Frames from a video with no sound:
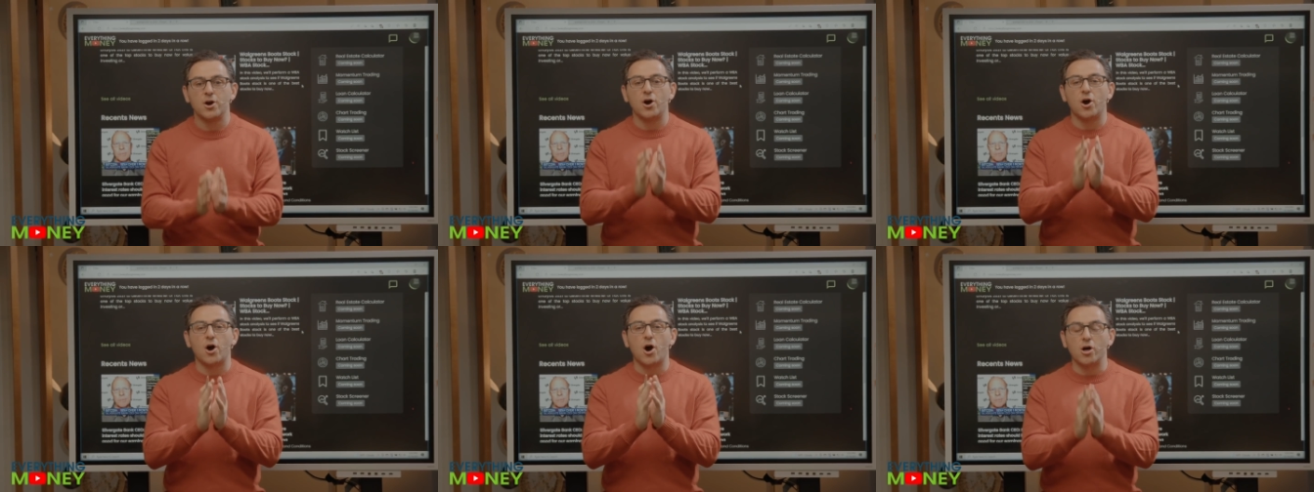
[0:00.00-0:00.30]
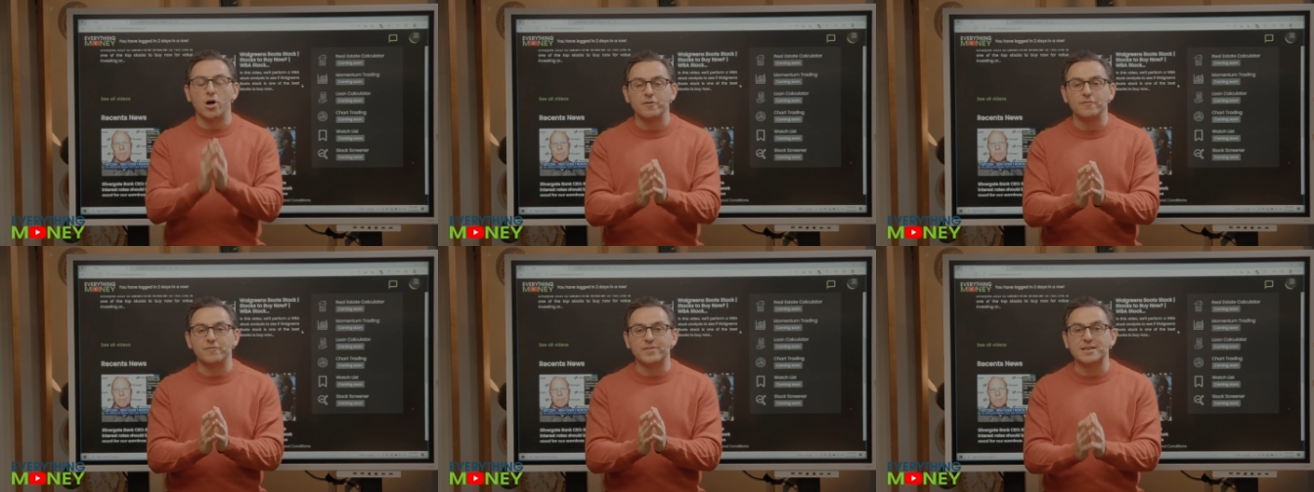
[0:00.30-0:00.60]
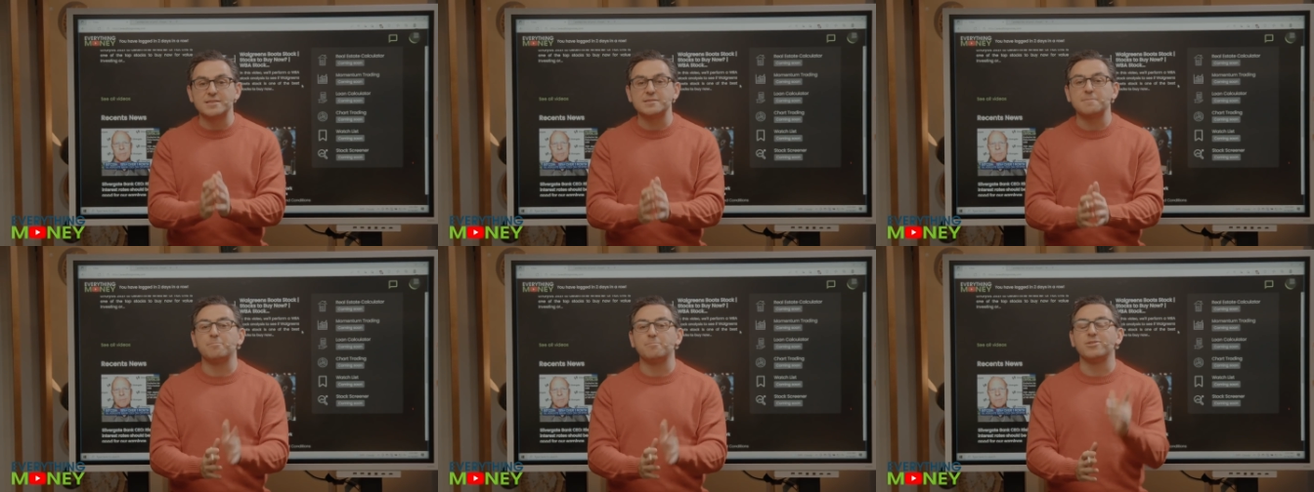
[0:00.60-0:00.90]
All of
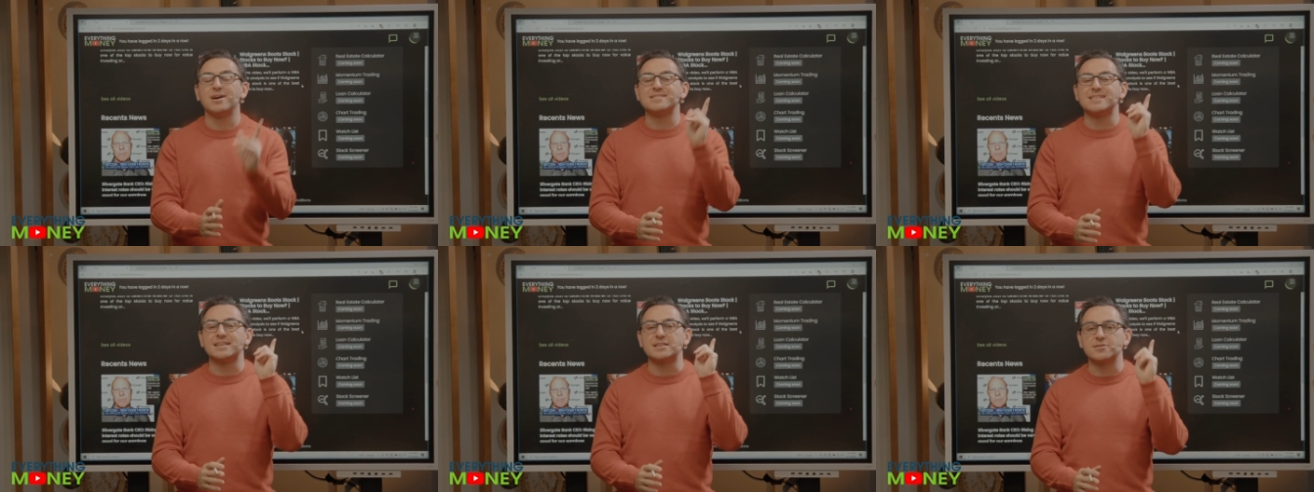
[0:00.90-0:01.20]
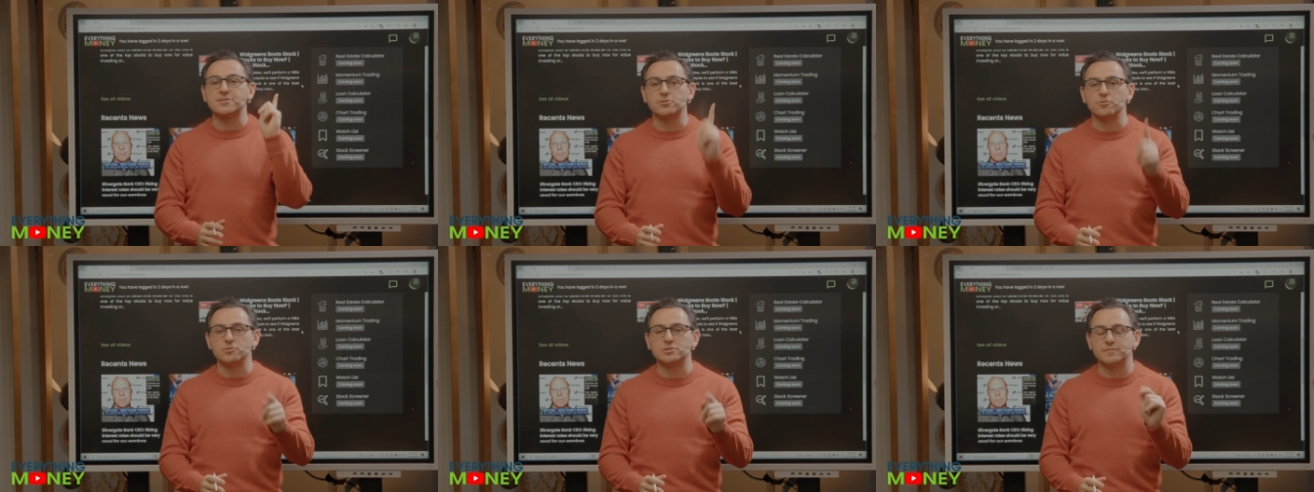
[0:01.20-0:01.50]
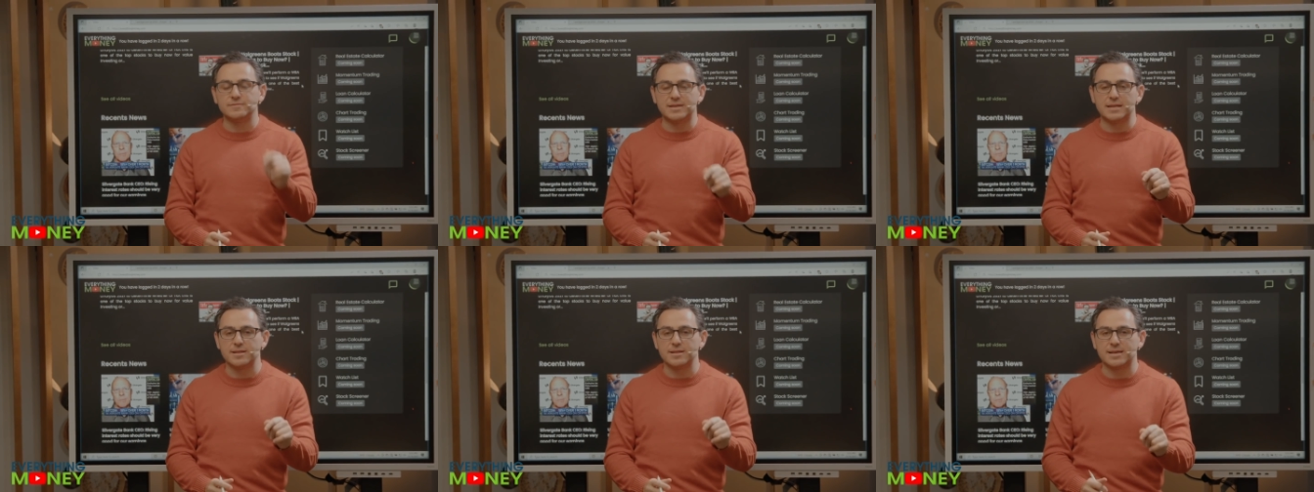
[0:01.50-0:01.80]
this plus exclusive
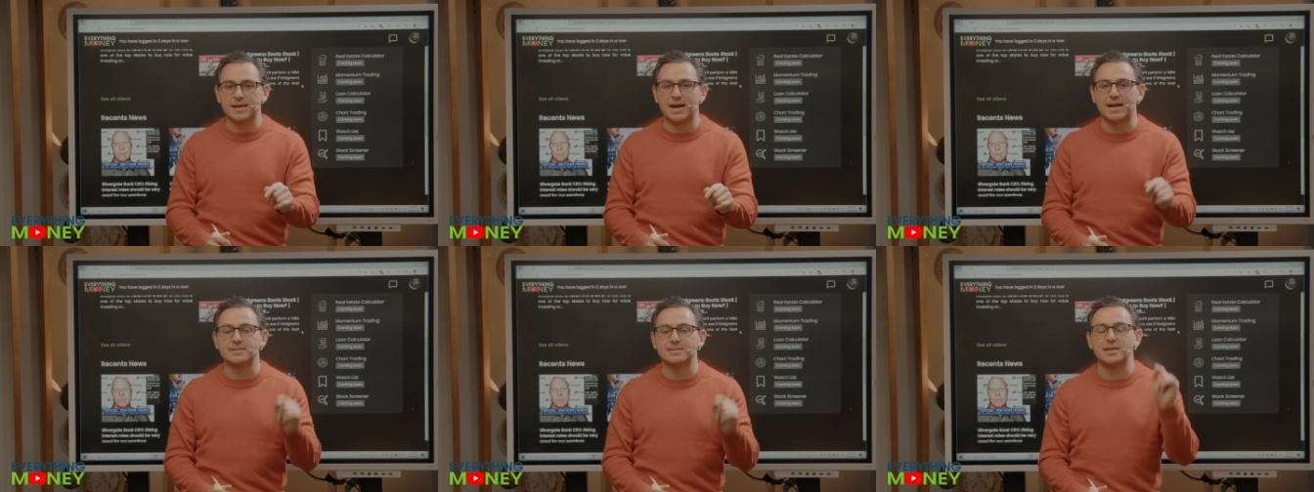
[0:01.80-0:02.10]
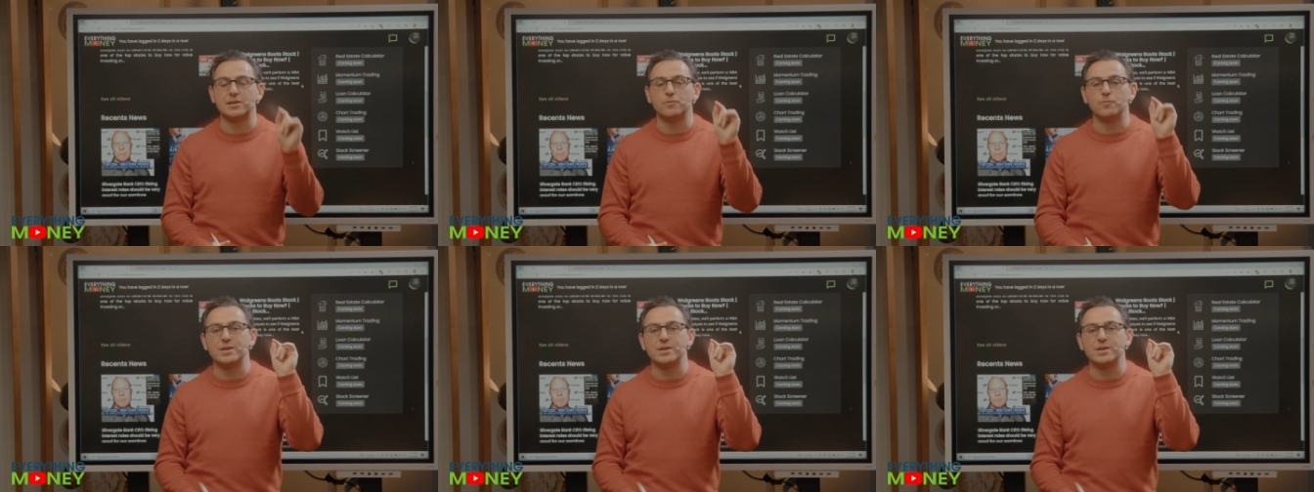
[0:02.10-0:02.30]
daily content.